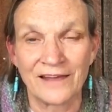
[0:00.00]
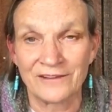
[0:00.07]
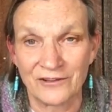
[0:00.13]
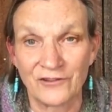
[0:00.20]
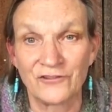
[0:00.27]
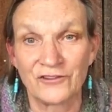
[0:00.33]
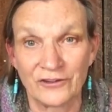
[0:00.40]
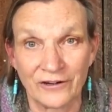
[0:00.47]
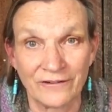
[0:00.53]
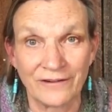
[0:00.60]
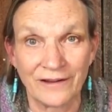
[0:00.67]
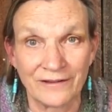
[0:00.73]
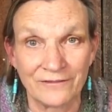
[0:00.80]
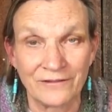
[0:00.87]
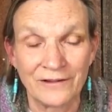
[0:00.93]

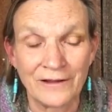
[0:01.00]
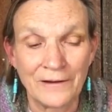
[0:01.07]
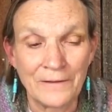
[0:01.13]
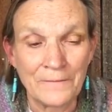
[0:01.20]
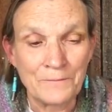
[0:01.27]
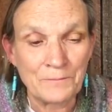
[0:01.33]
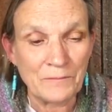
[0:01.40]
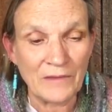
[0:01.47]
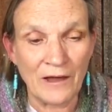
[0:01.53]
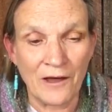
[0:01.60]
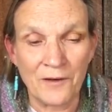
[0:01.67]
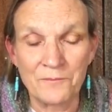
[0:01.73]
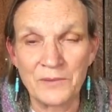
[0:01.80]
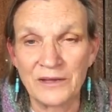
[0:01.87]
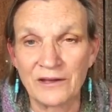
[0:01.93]
conservative,
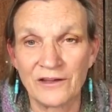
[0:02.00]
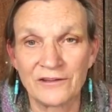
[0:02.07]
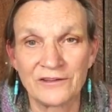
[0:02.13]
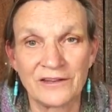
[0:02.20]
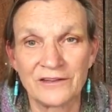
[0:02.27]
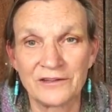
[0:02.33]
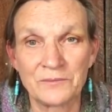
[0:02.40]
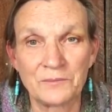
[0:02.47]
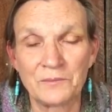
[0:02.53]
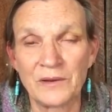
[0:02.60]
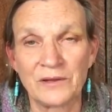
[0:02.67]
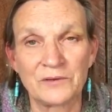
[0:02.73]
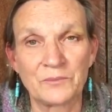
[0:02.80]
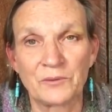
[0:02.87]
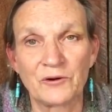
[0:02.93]
because it's
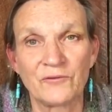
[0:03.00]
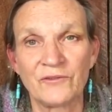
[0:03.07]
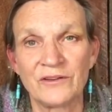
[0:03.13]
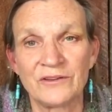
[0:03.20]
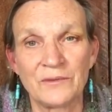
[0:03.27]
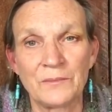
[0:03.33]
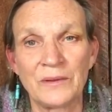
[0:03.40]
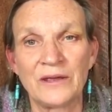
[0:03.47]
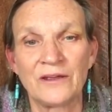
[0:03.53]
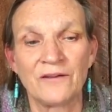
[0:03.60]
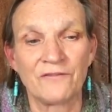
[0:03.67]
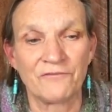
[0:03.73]
proving to be